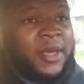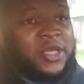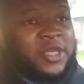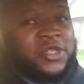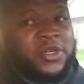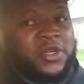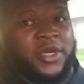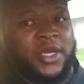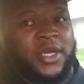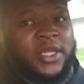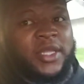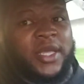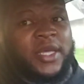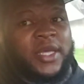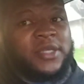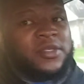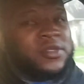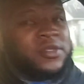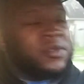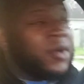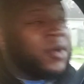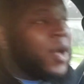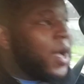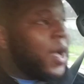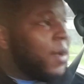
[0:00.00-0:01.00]
Make sure to hit that
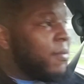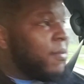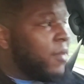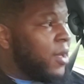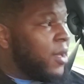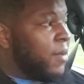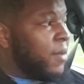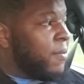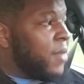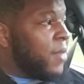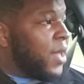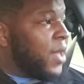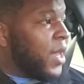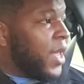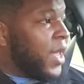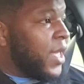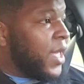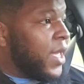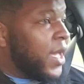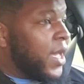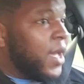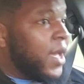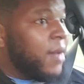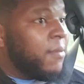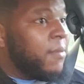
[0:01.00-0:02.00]
subscribe button, bell
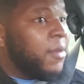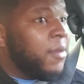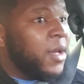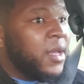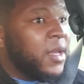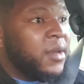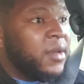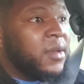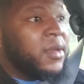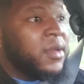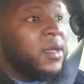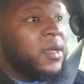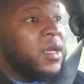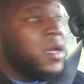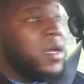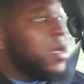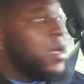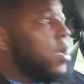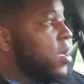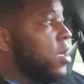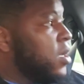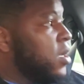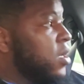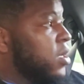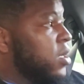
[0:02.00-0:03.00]
icon
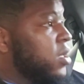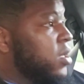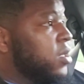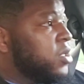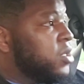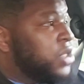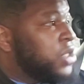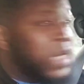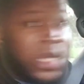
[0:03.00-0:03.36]
button.